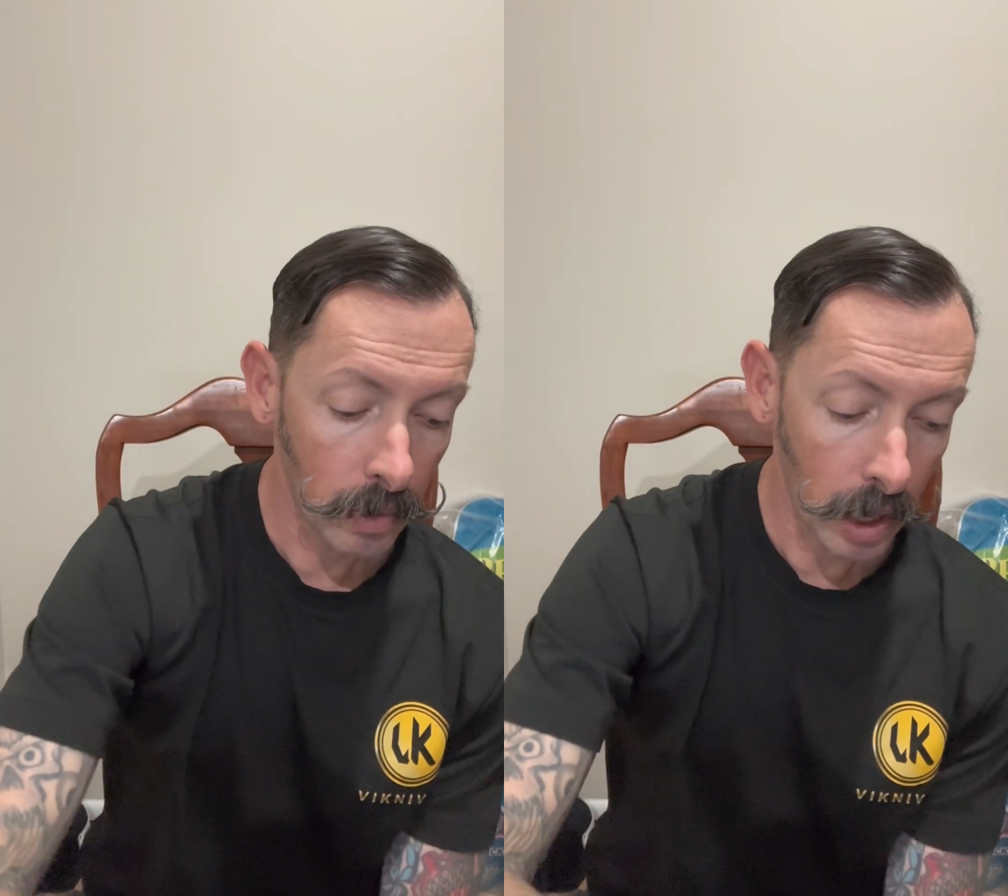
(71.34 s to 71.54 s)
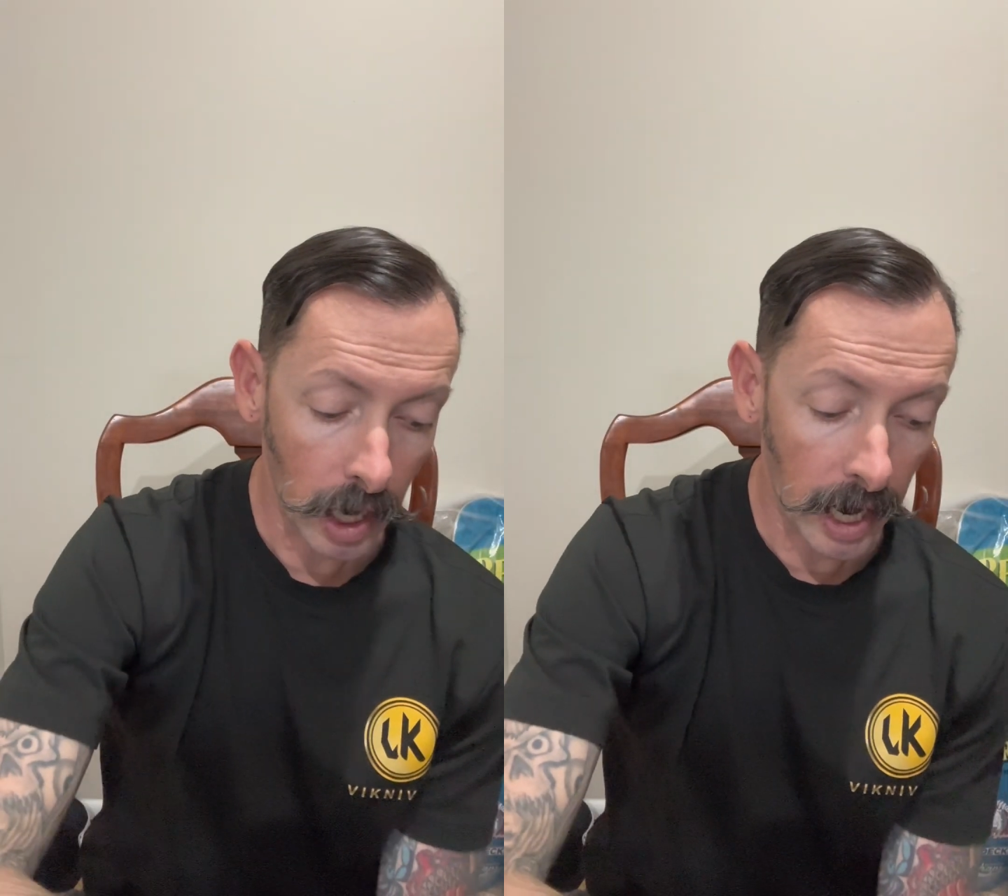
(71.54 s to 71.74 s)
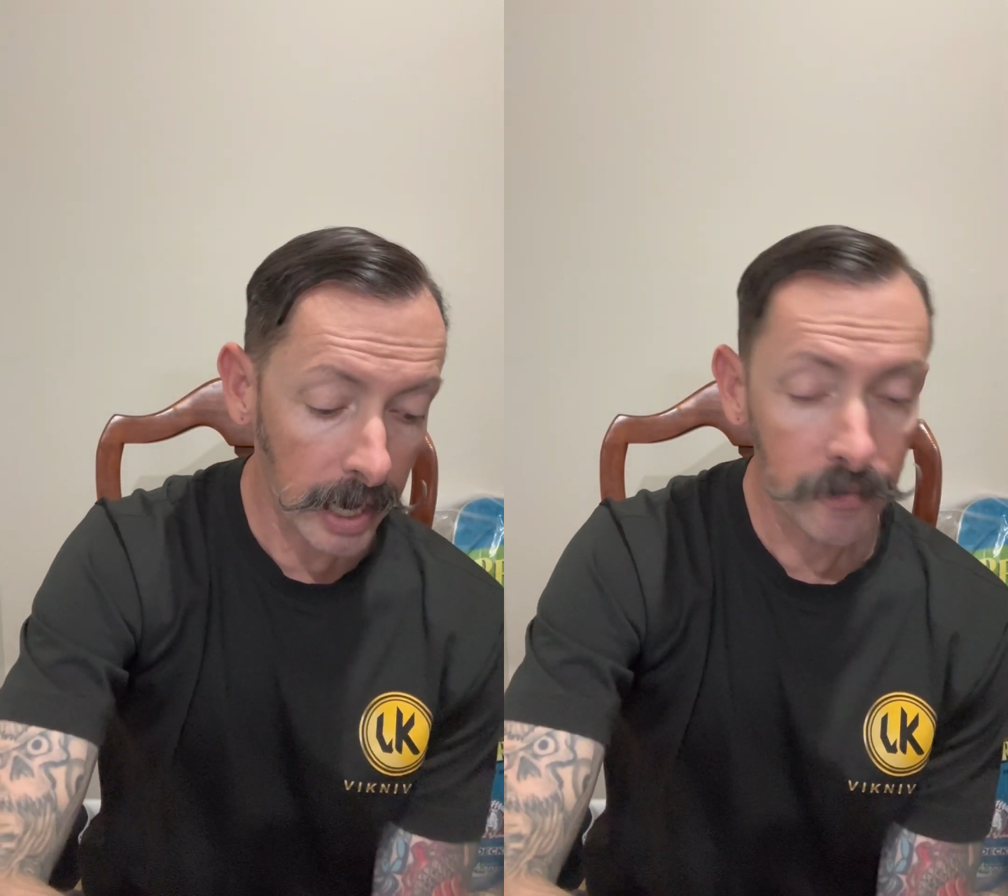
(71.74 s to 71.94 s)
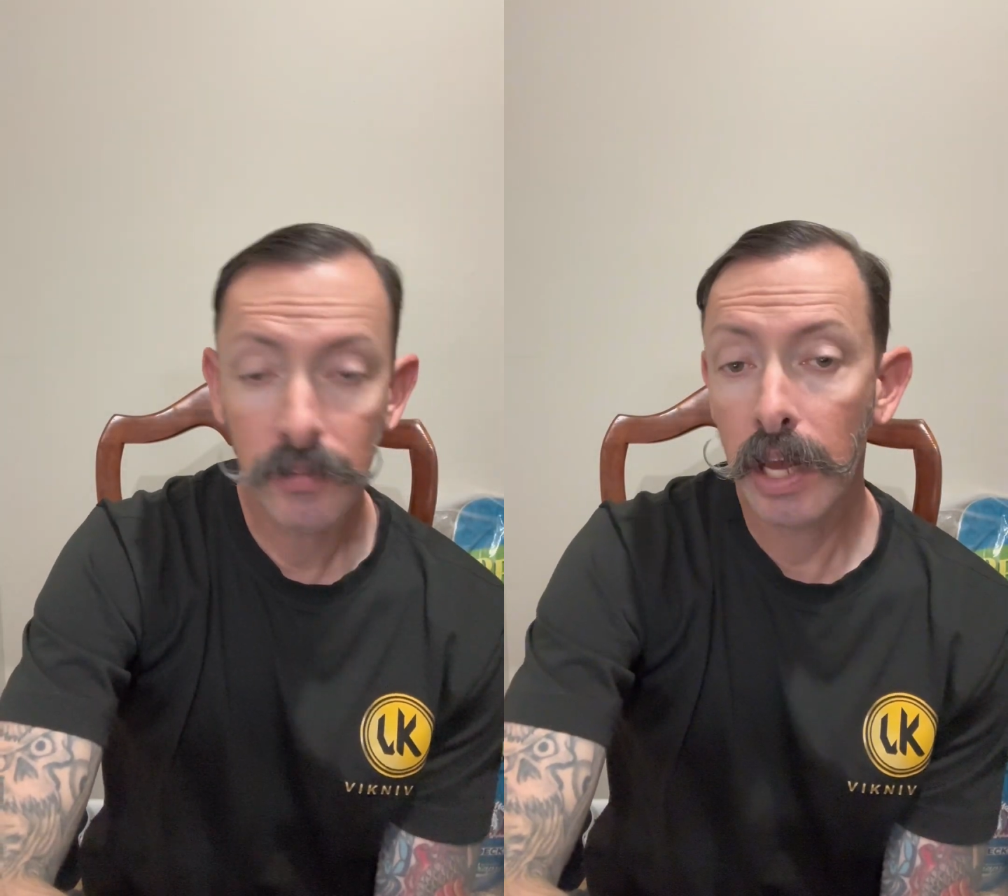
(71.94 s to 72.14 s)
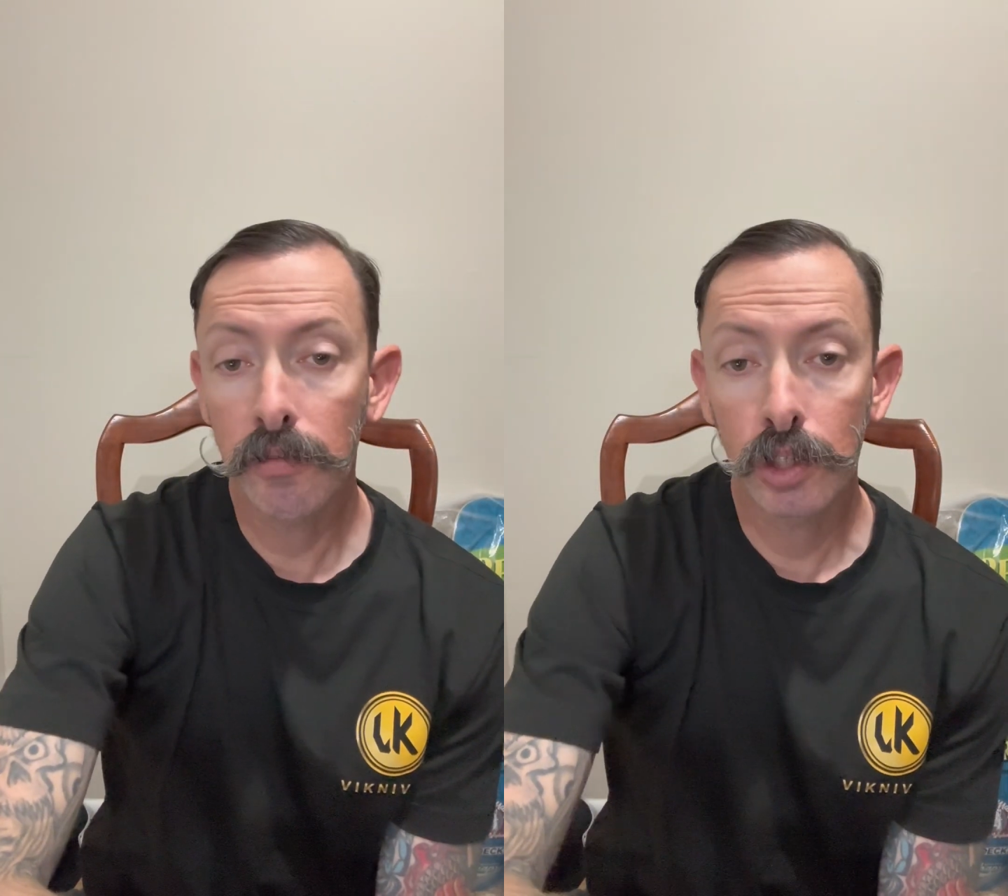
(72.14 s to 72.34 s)
I have
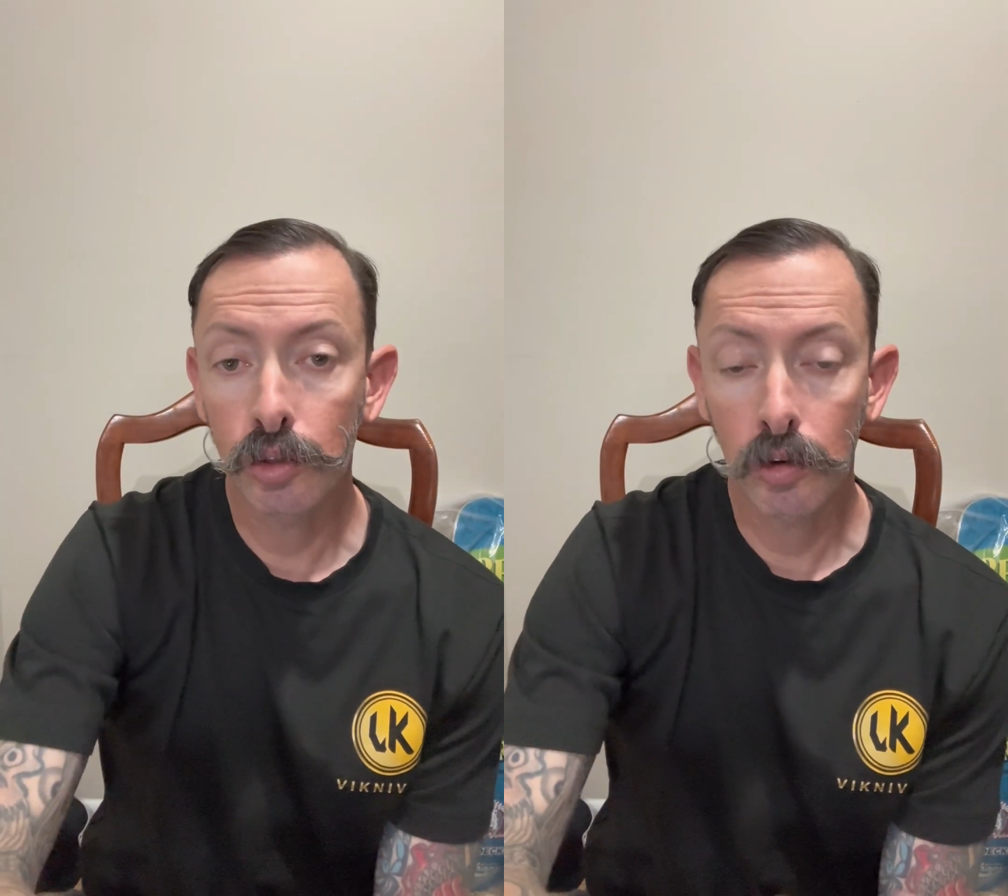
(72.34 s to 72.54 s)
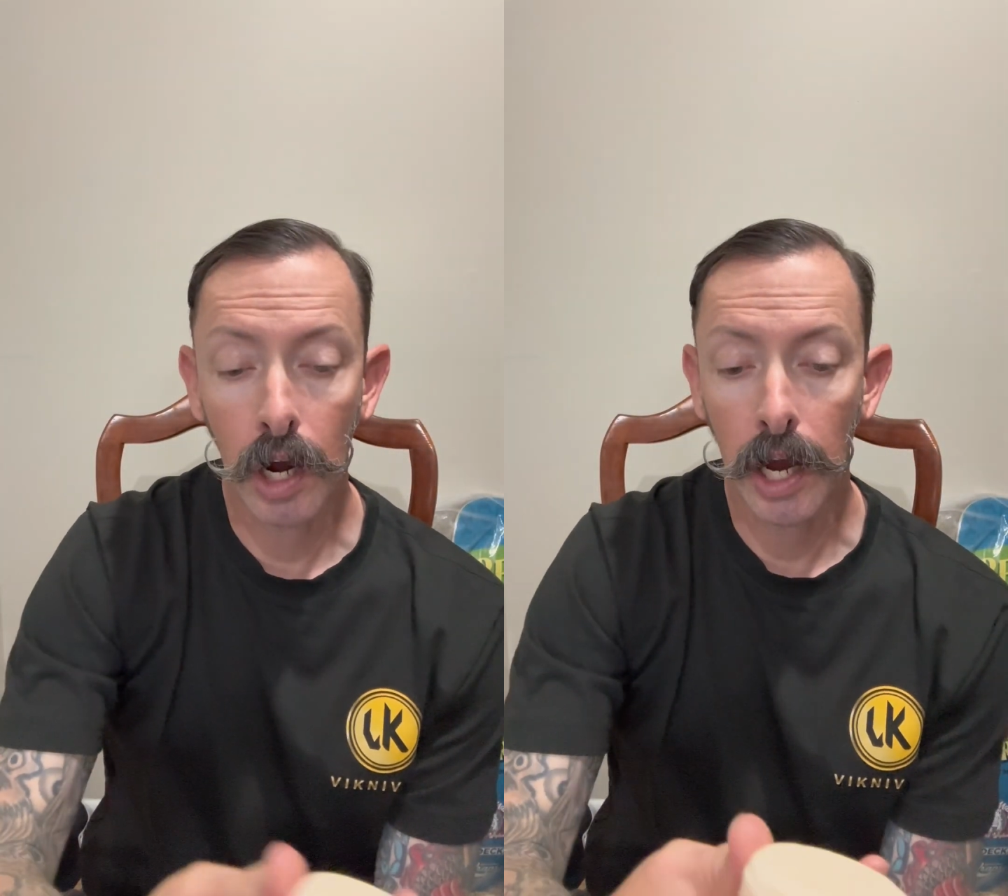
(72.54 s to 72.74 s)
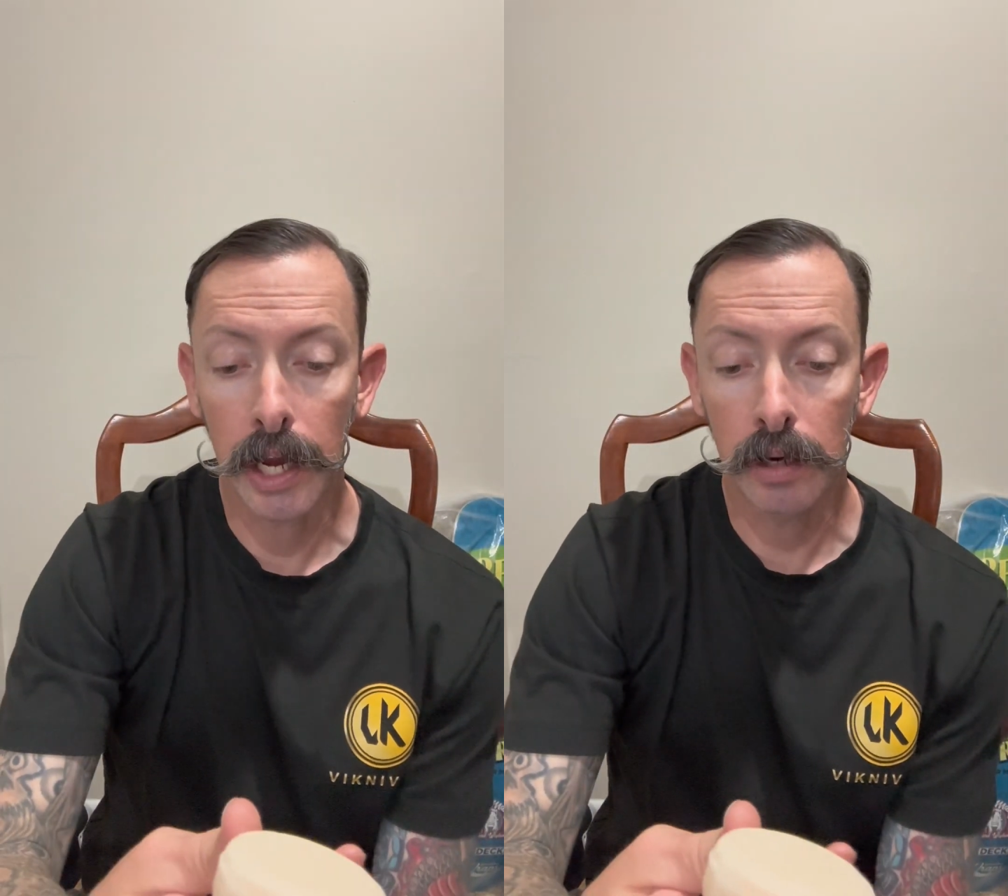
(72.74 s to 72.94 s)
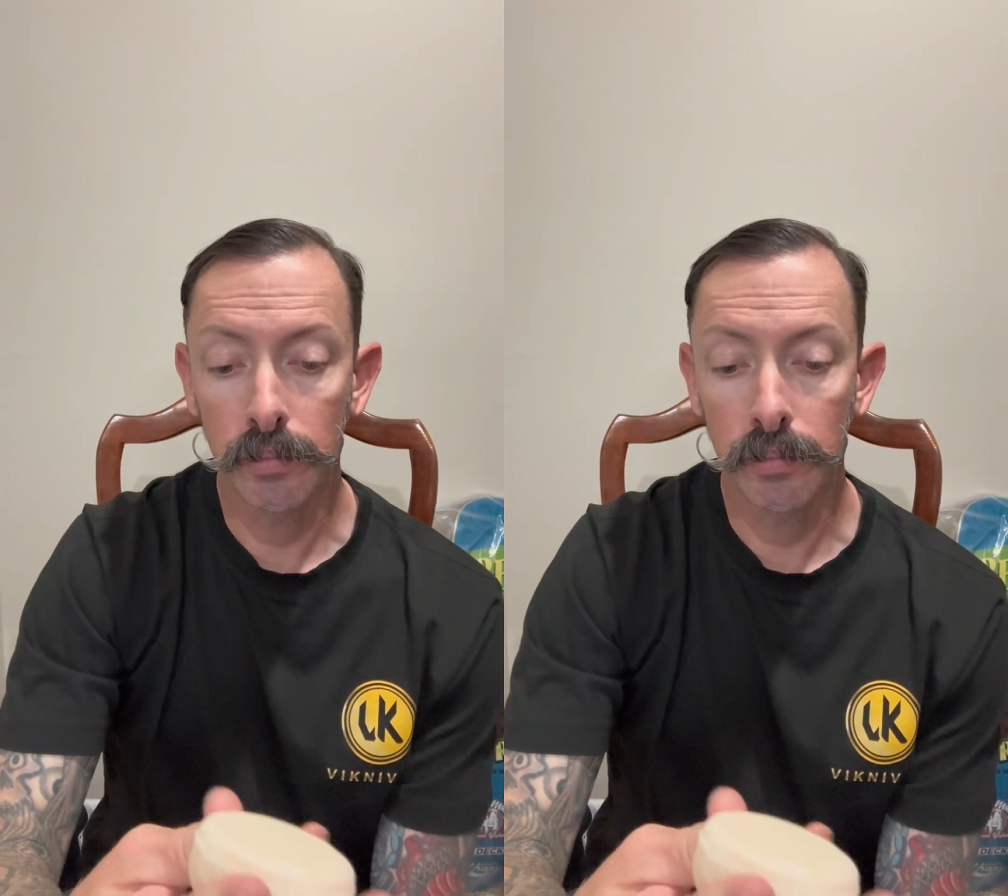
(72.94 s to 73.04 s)
never tried